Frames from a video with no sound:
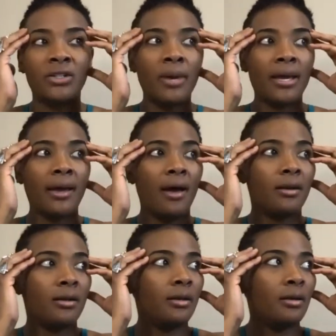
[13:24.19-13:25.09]
oh my
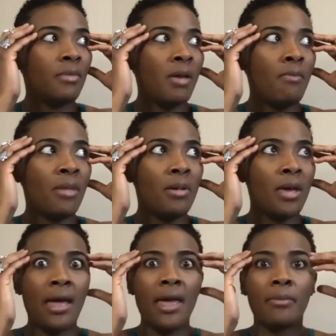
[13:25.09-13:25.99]
God, maybe
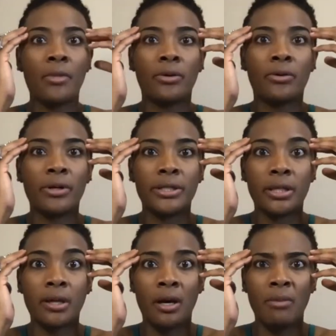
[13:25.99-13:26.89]
I am going crazy.